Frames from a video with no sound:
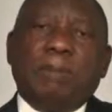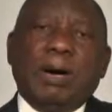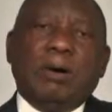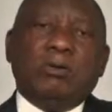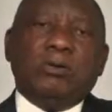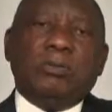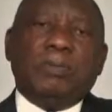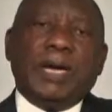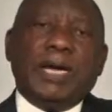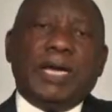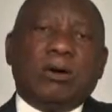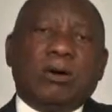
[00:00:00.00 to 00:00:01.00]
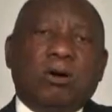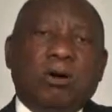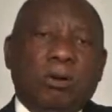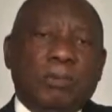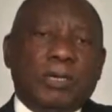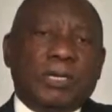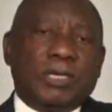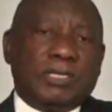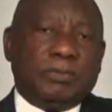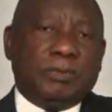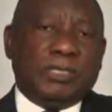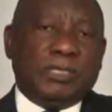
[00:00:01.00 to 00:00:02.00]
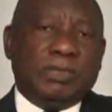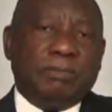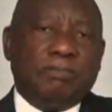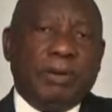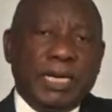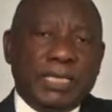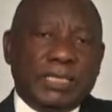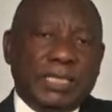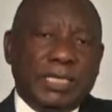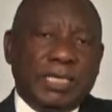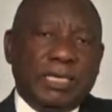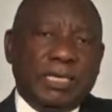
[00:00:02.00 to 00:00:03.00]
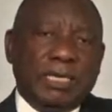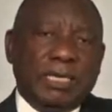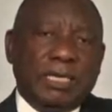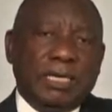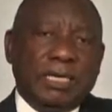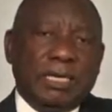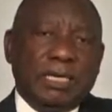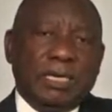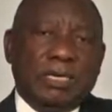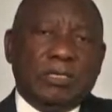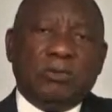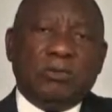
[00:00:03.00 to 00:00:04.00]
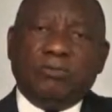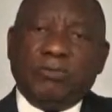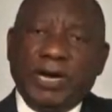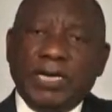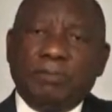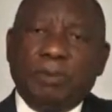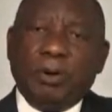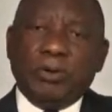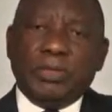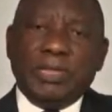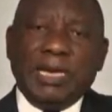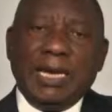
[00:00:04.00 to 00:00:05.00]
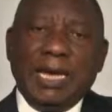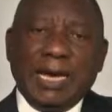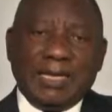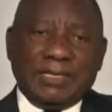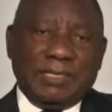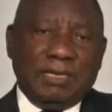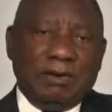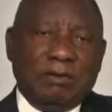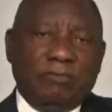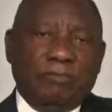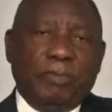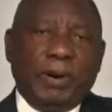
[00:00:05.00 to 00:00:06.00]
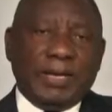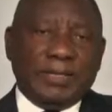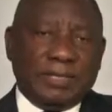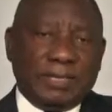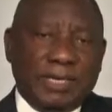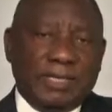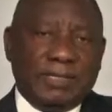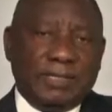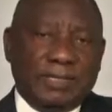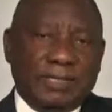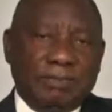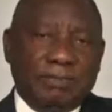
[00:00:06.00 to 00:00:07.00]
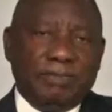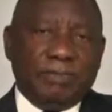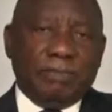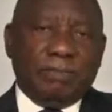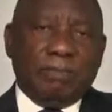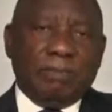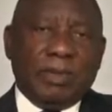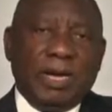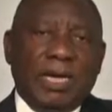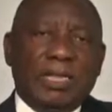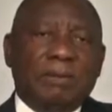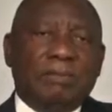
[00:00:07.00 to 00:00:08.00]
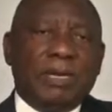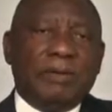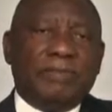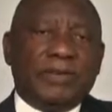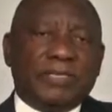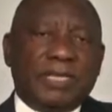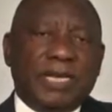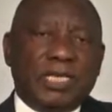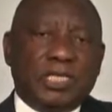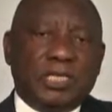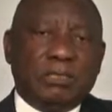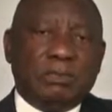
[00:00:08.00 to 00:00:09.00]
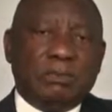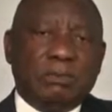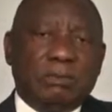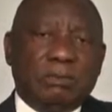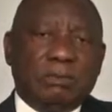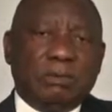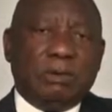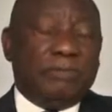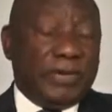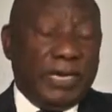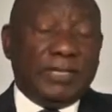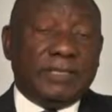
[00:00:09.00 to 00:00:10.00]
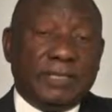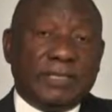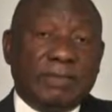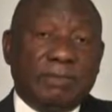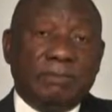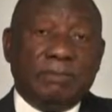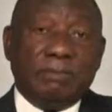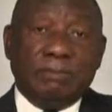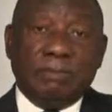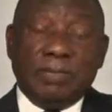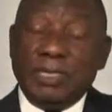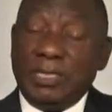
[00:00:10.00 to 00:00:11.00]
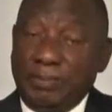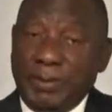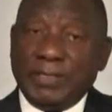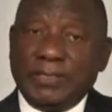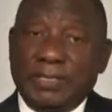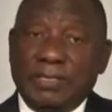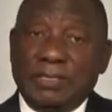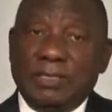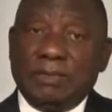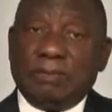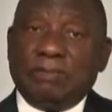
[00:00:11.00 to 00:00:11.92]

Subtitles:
bound by a common responsibility to fight both the legacy of past racism and the manifestation of racism in the present.